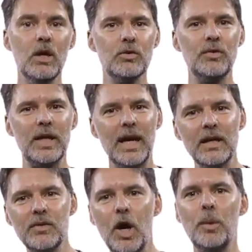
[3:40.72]
So they're
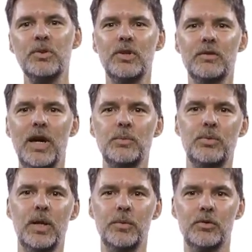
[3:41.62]
kind of the opposite of out
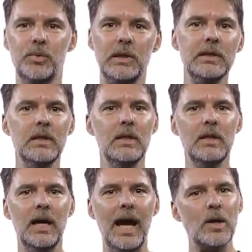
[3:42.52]
parameters, really.
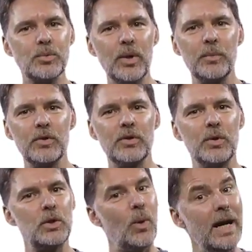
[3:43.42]
Out parameters are
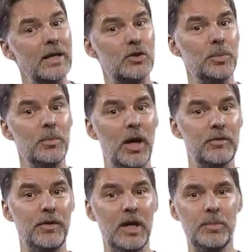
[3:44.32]
required to be
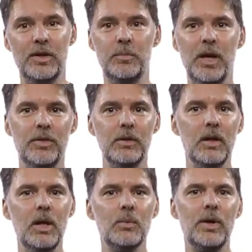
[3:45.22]
modified by the method,
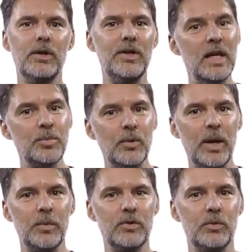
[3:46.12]
whereas in
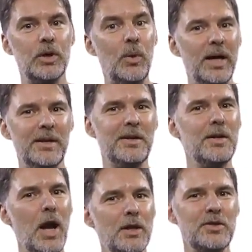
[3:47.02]
parameters are required
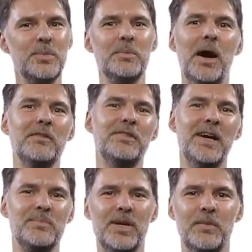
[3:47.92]
not to be
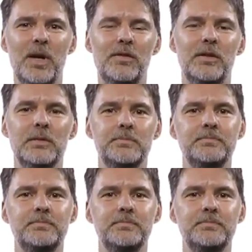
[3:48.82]
modified by the method.